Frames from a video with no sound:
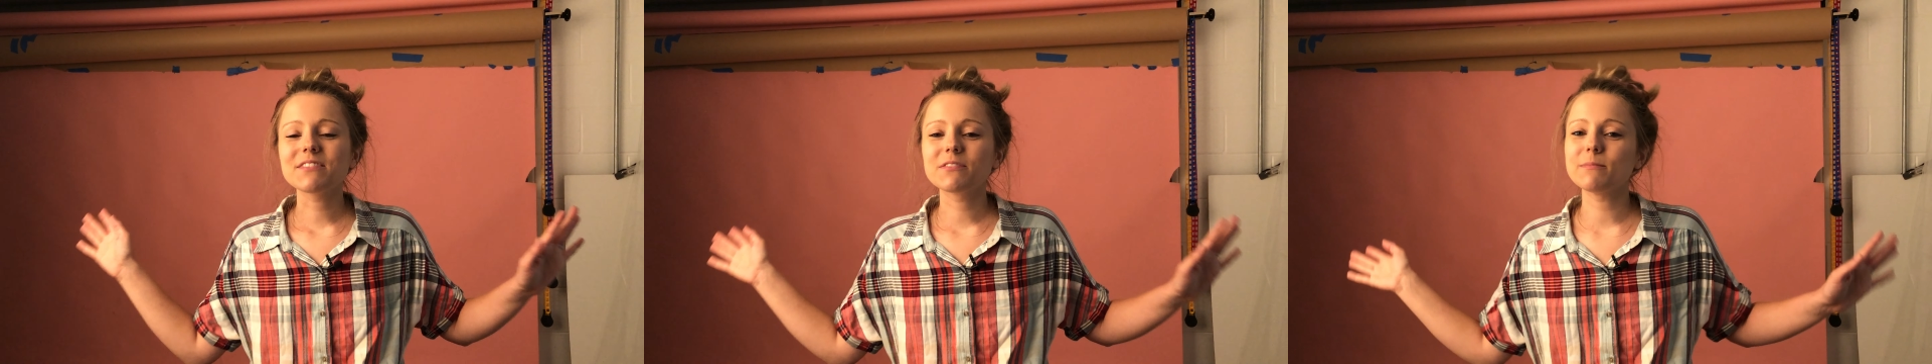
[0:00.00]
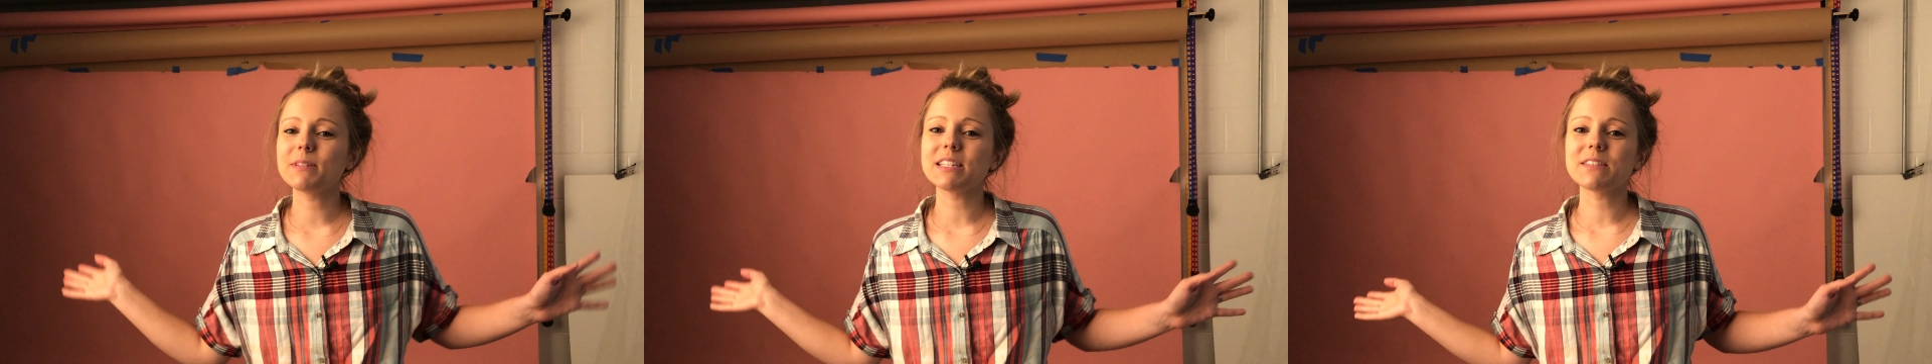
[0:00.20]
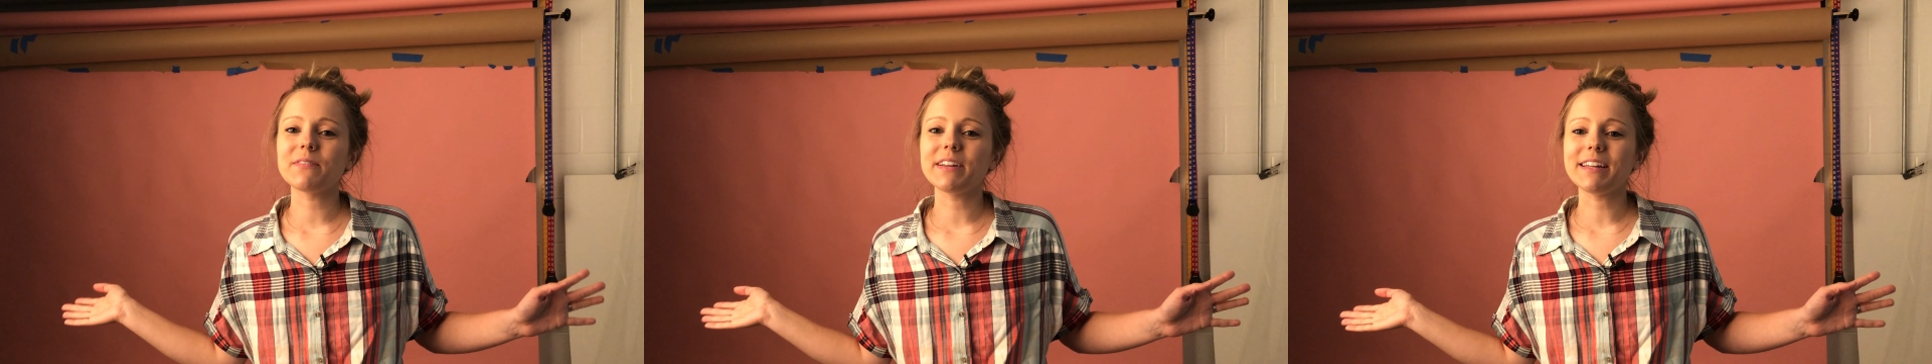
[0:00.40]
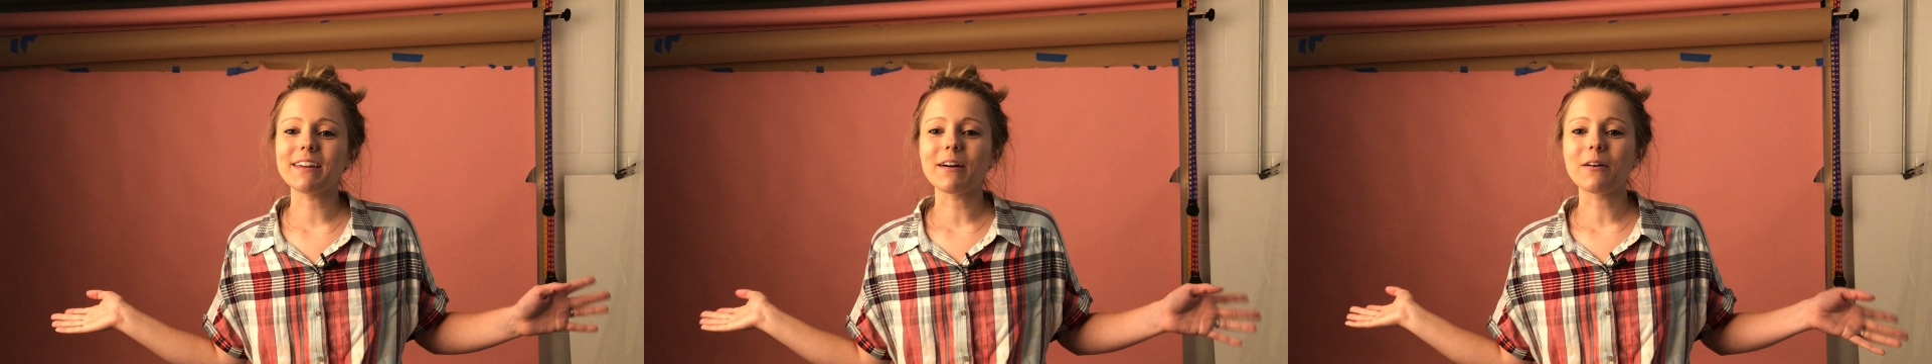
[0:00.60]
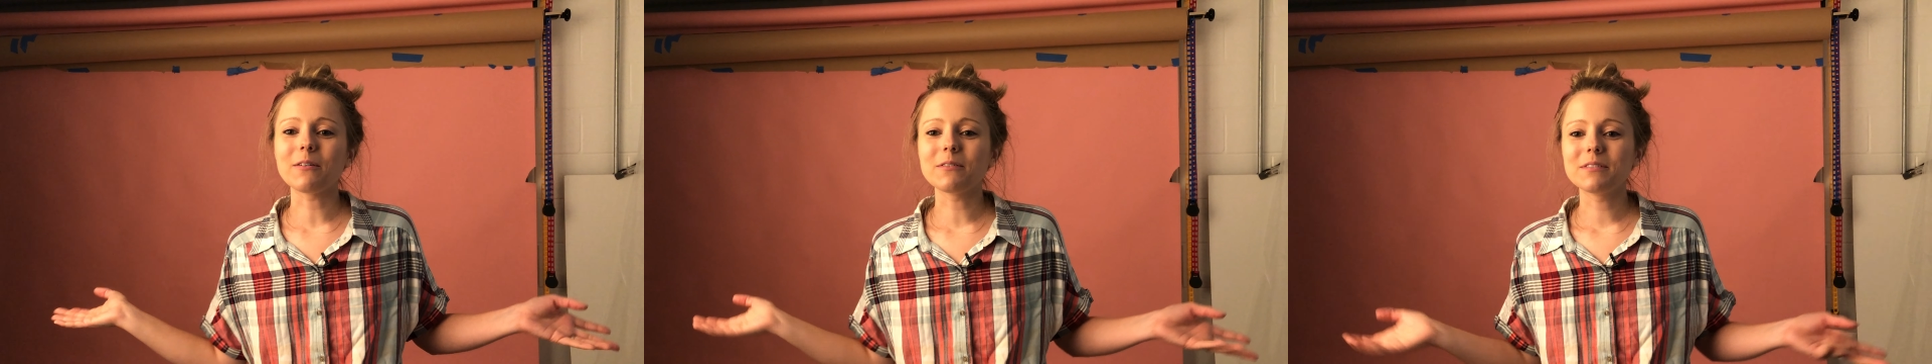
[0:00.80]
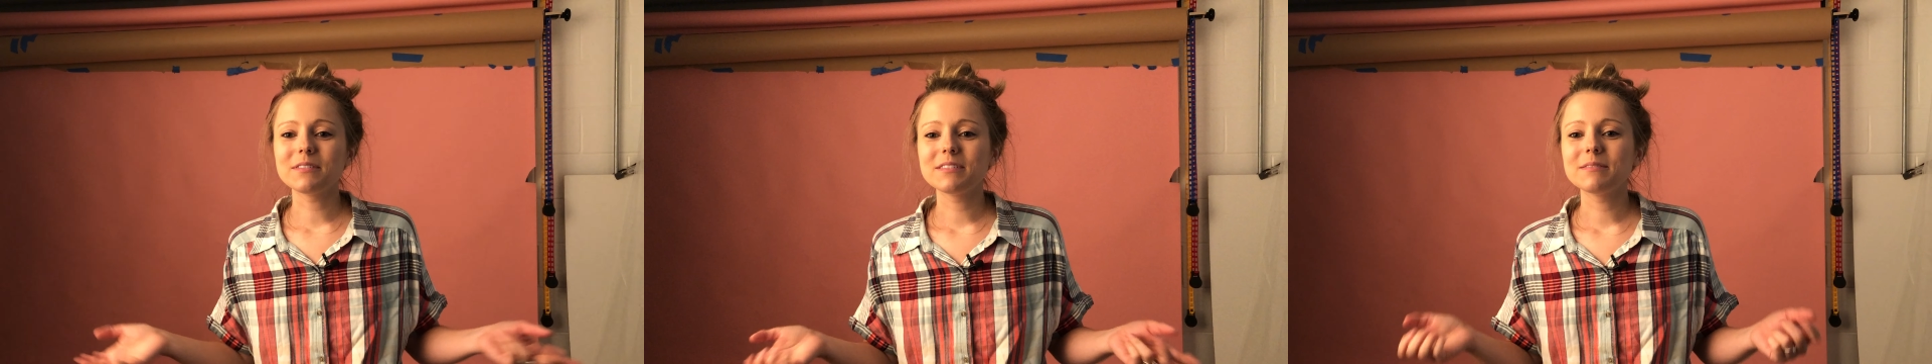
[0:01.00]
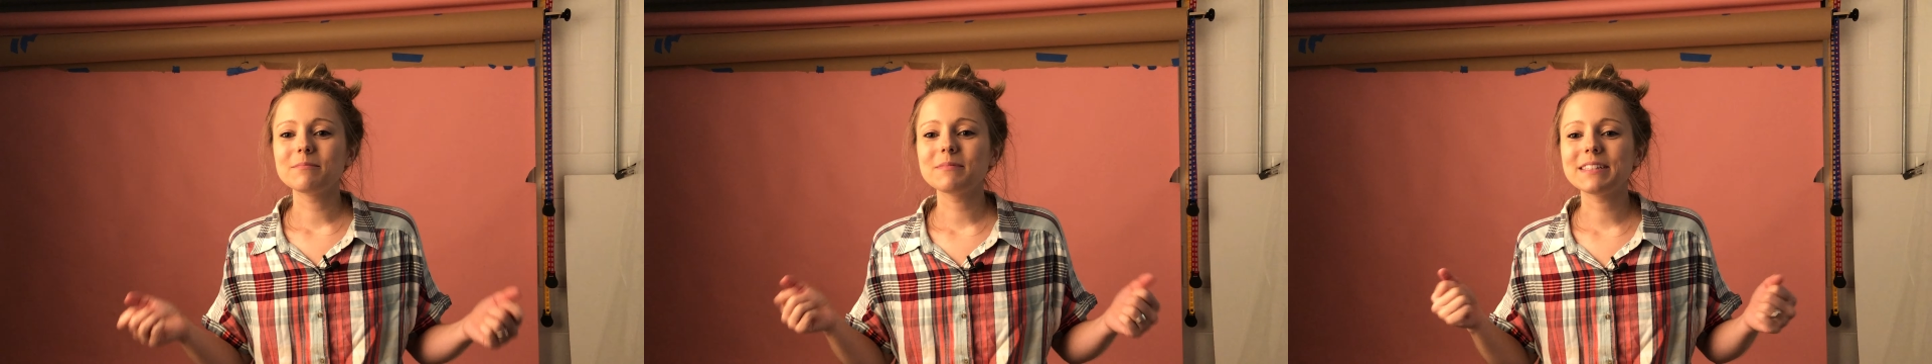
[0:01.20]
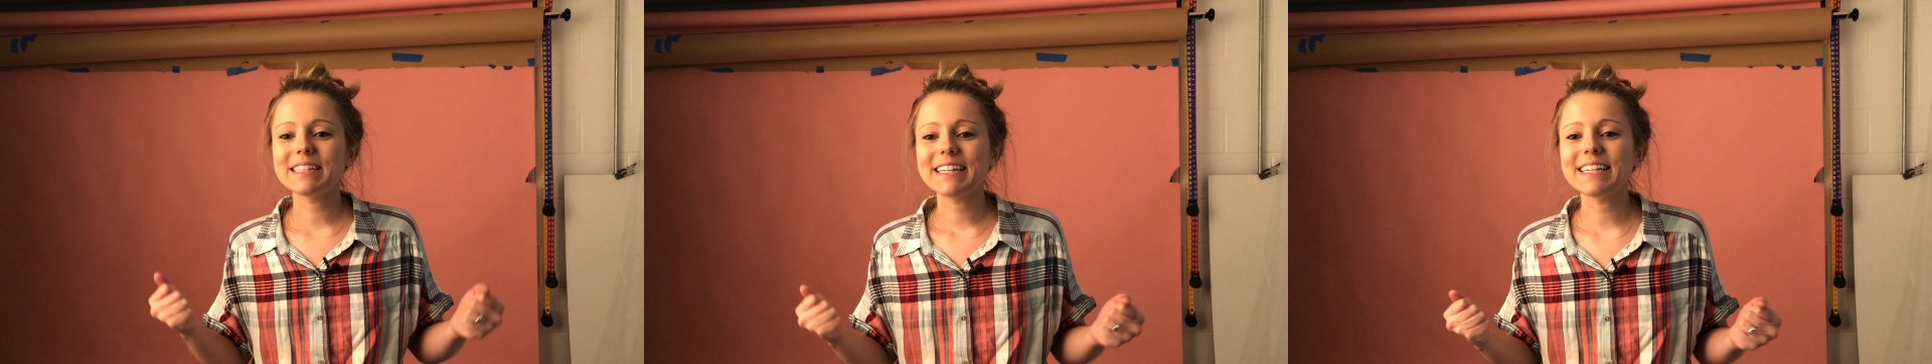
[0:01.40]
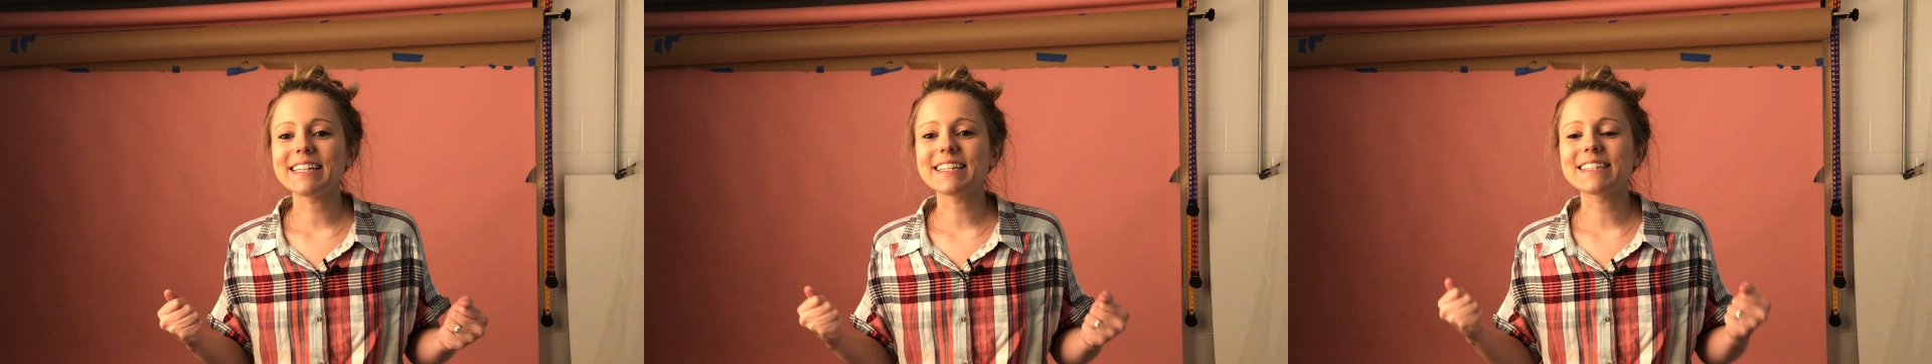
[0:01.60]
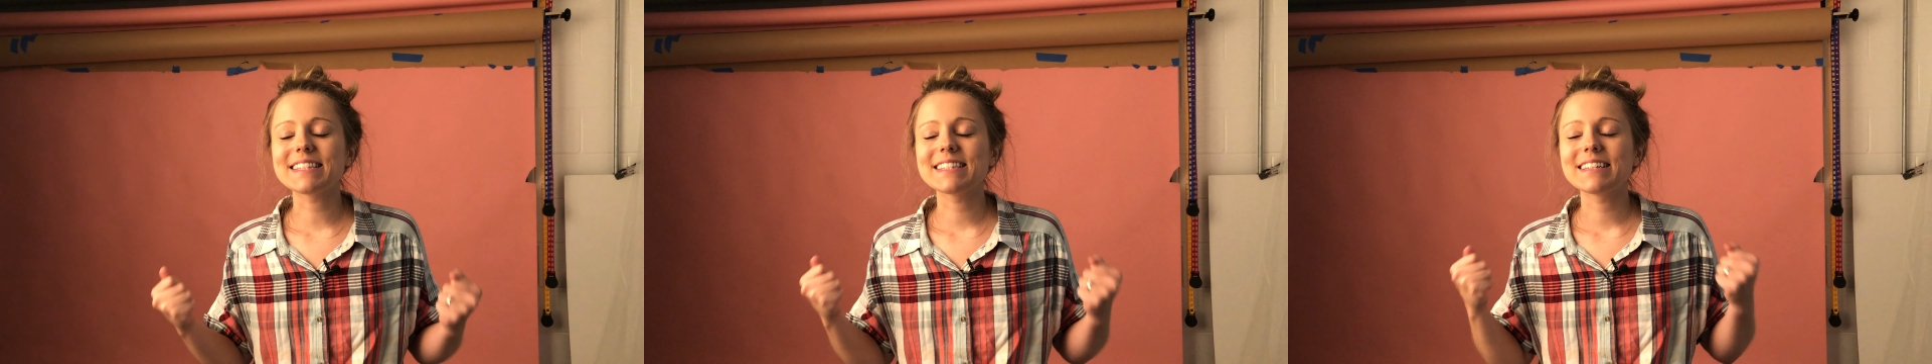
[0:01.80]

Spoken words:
from this video, please